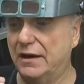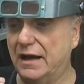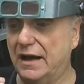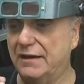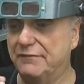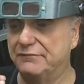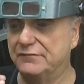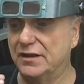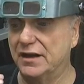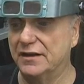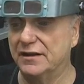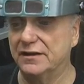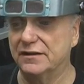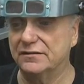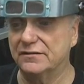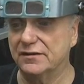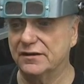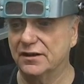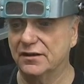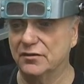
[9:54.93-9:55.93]
I've done
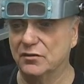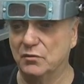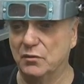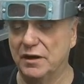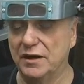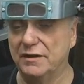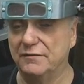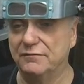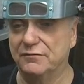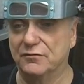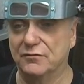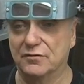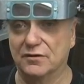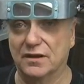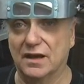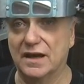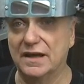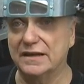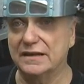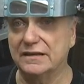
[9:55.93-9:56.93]
it the other way for a
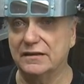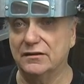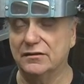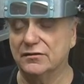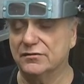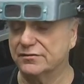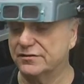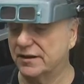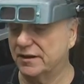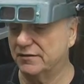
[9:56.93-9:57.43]
lot of years.